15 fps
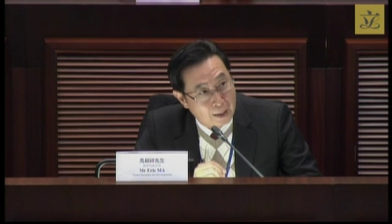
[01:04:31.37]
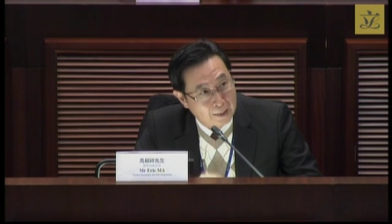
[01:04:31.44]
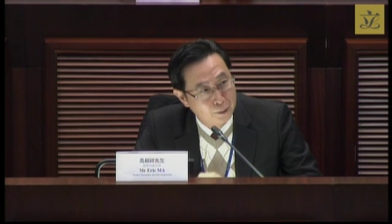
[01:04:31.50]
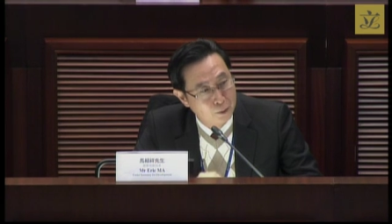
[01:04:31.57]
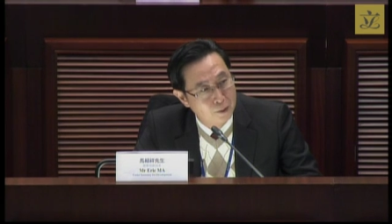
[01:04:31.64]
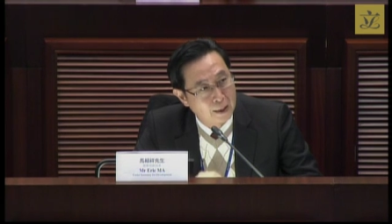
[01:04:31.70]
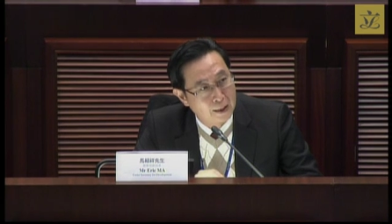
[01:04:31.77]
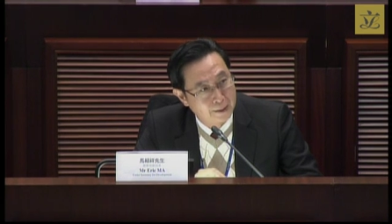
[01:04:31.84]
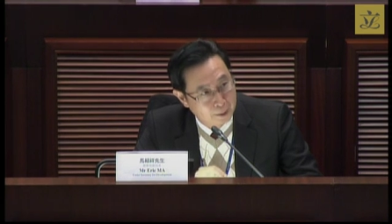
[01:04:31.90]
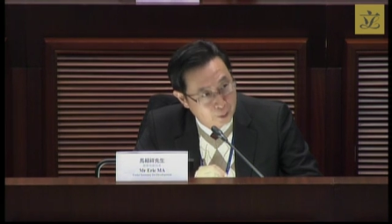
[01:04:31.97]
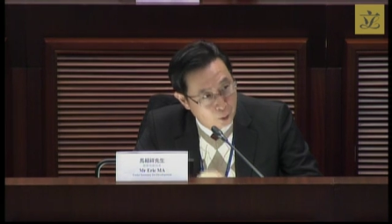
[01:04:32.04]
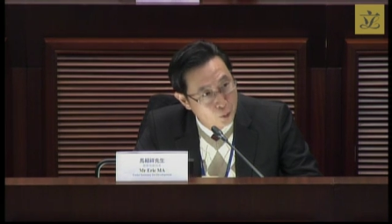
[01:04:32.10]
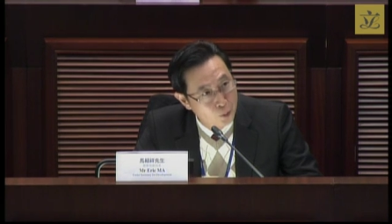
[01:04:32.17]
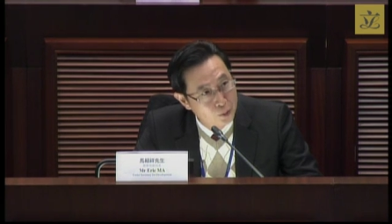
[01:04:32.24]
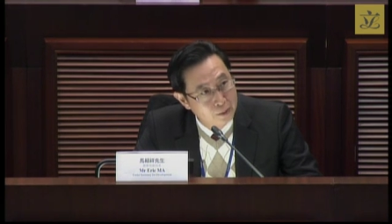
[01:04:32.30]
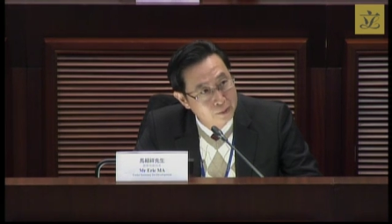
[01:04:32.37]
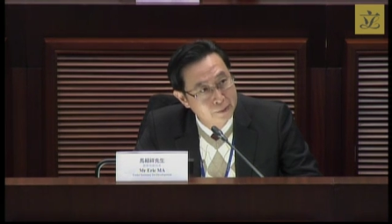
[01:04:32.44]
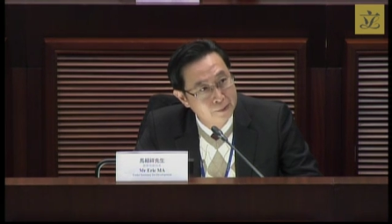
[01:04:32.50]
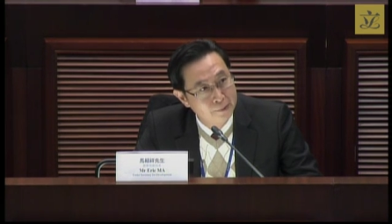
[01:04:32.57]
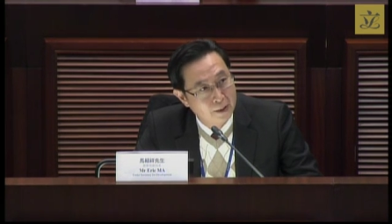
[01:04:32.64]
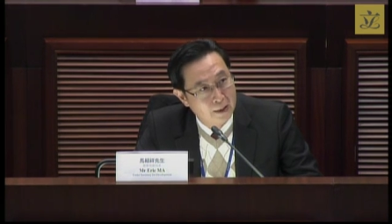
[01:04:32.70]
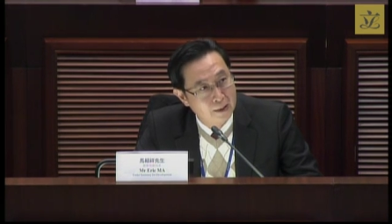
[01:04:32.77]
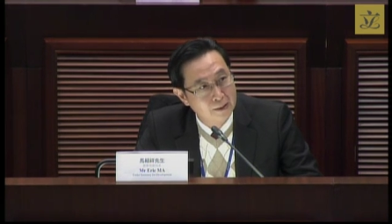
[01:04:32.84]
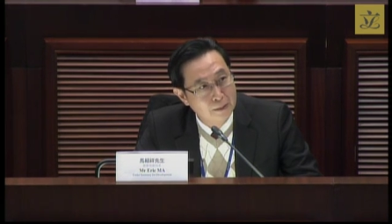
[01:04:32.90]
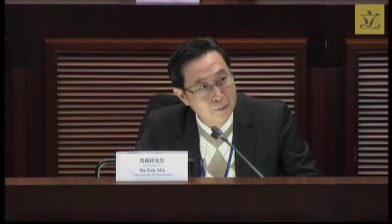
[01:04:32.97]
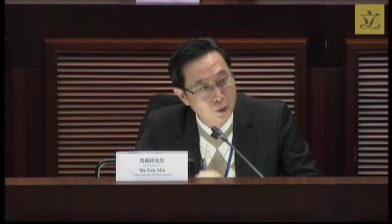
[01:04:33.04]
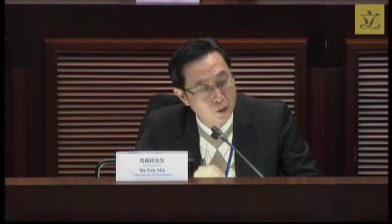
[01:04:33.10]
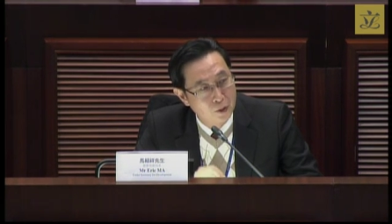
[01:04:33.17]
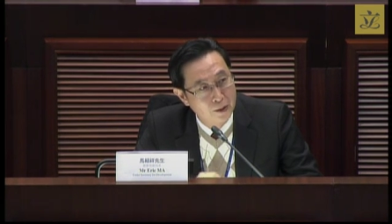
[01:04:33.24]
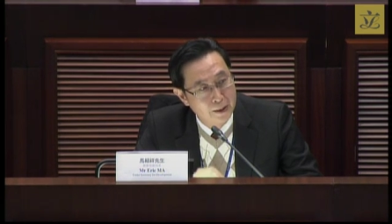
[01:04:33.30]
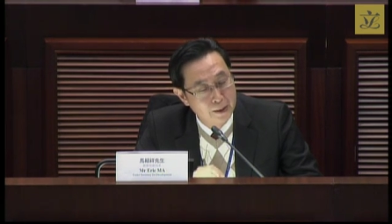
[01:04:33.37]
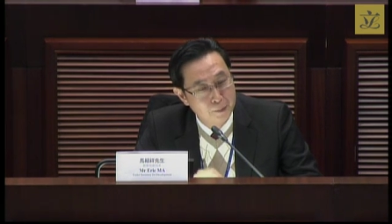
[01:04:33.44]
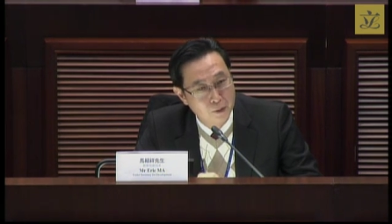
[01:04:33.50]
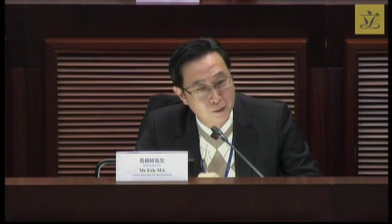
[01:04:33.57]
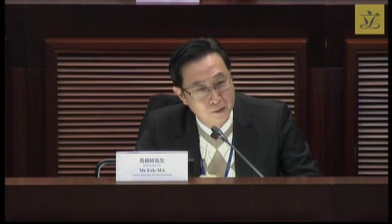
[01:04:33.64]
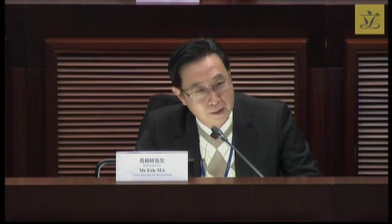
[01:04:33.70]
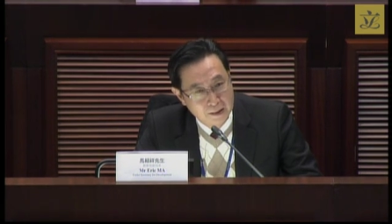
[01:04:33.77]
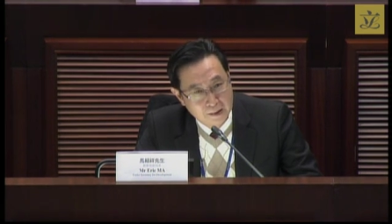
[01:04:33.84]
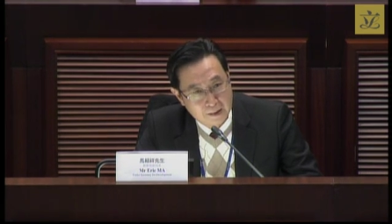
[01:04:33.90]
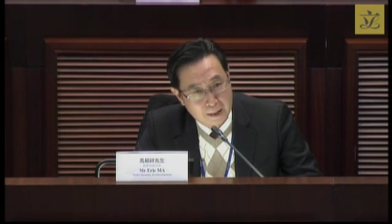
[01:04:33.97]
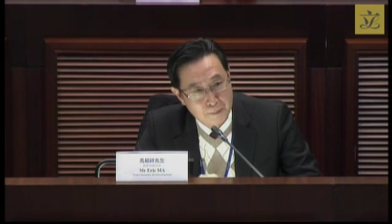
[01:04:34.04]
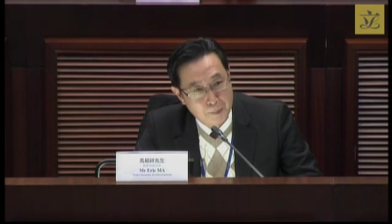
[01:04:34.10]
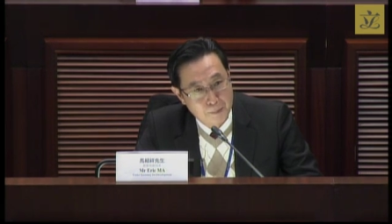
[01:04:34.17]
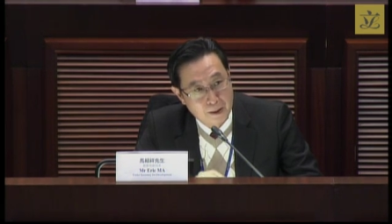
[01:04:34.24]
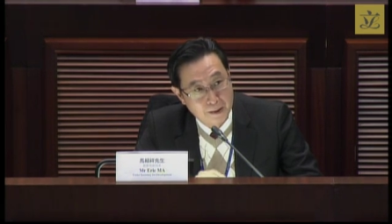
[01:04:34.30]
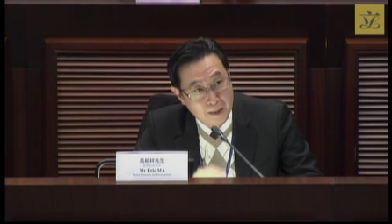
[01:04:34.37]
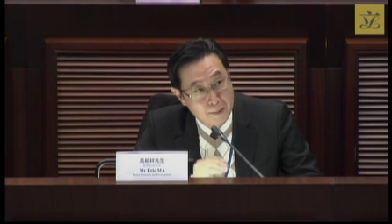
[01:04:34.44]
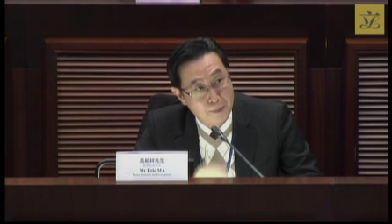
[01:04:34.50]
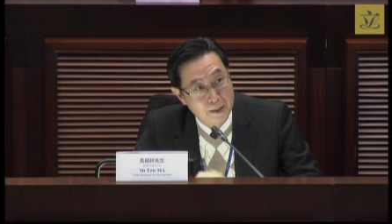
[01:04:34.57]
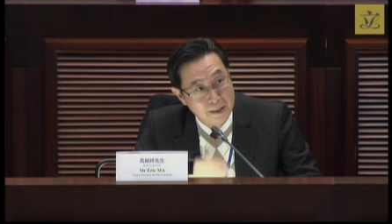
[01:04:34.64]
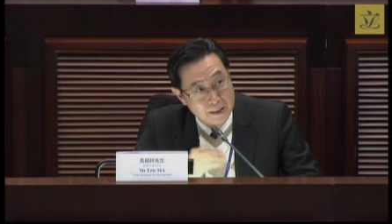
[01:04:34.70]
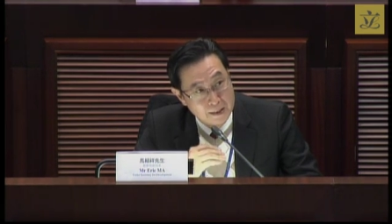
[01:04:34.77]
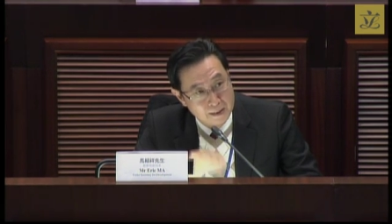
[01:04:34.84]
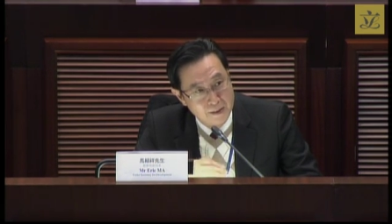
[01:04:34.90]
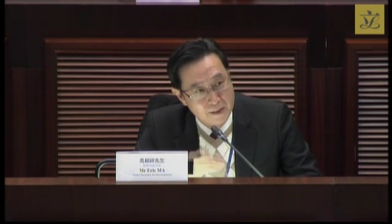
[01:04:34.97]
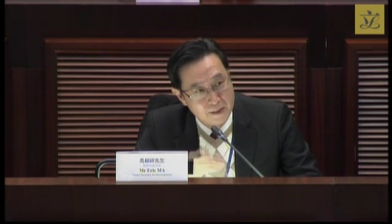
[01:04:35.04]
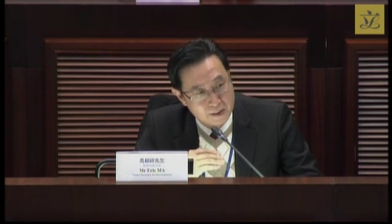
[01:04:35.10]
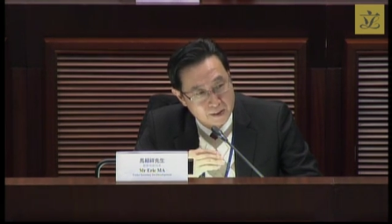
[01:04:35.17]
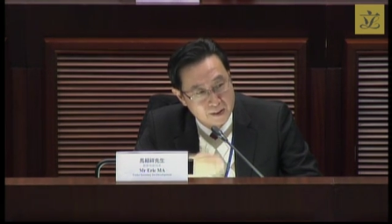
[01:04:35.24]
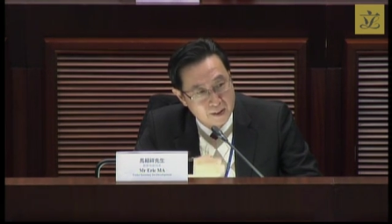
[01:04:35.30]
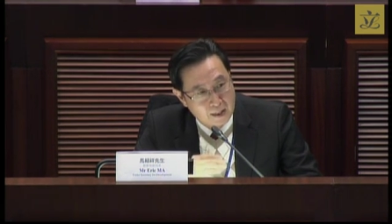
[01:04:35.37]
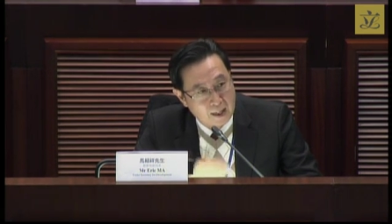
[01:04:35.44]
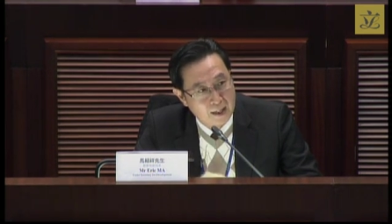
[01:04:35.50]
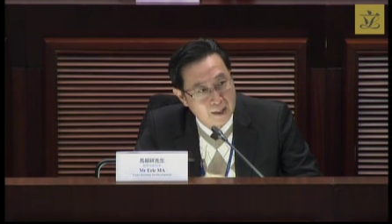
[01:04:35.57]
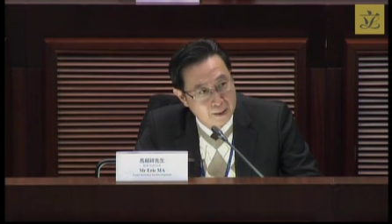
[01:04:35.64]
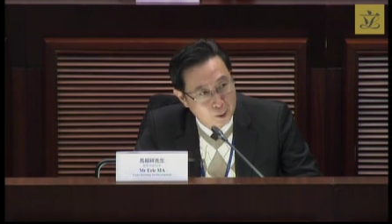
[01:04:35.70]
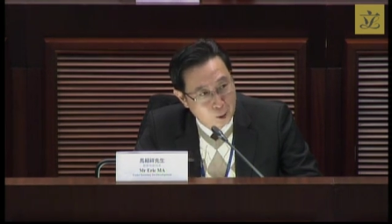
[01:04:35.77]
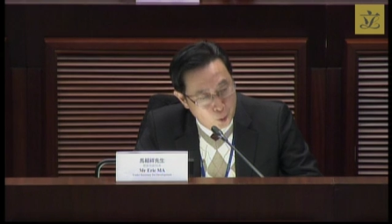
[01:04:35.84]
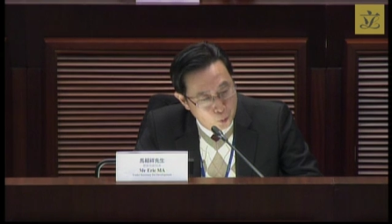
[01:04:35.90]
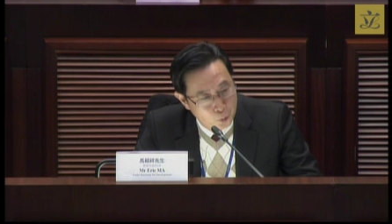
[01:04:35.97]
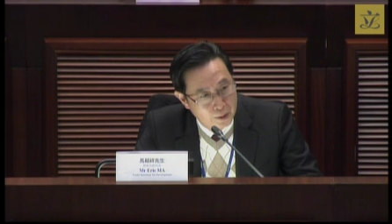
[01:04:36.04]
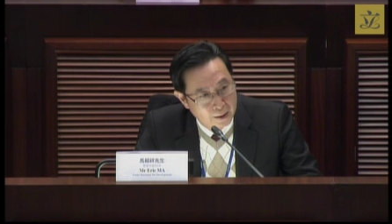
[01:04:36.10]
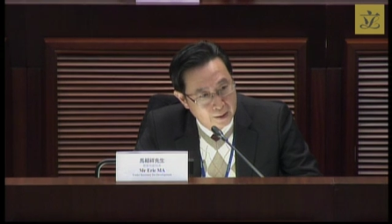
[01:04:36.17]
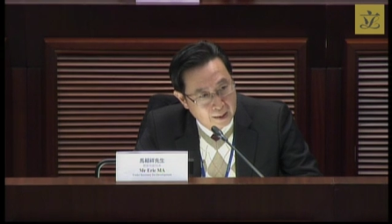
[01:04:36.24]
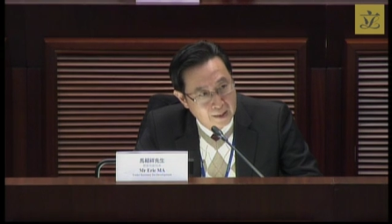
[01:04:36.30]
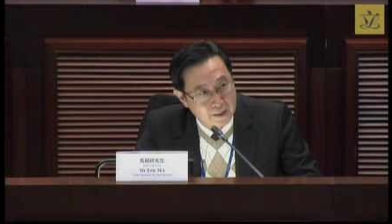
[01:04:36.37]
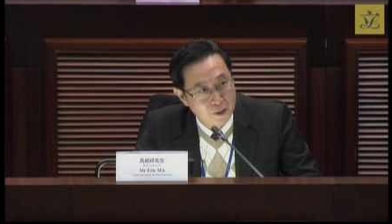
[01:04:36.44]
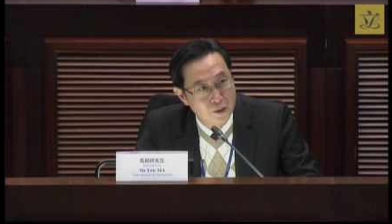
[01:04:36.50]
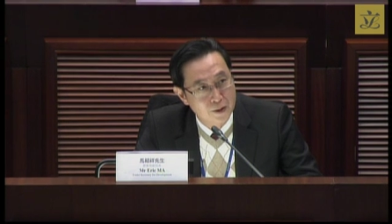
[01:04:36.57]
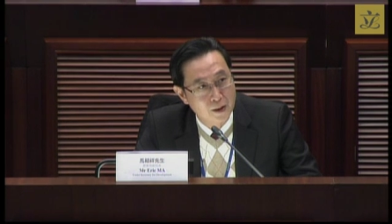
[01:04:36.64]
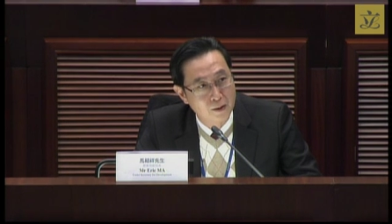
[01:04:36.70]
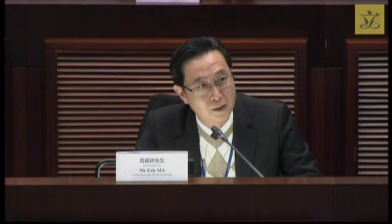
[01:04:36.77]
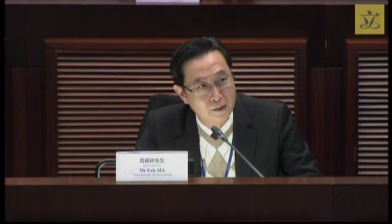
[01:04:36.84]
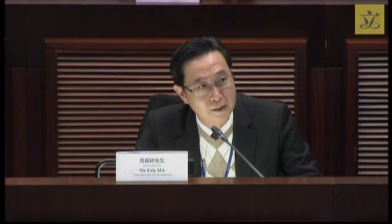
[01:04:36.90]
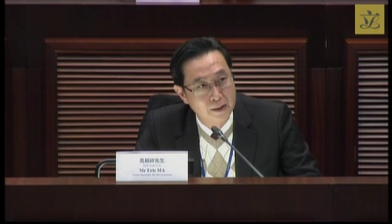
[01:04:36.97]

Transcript: higher than market price to uh, these owners to acquire their flats.